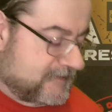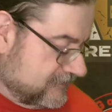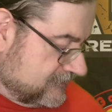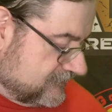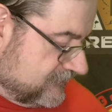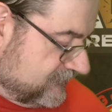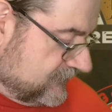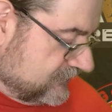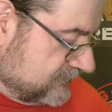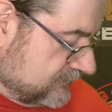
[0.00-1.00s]
uh,
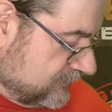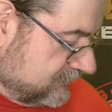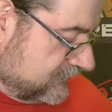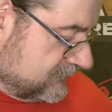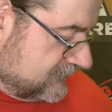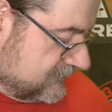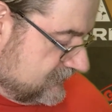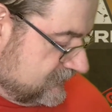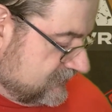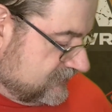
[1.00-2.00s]
first up
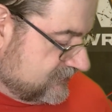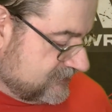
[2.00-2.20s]
is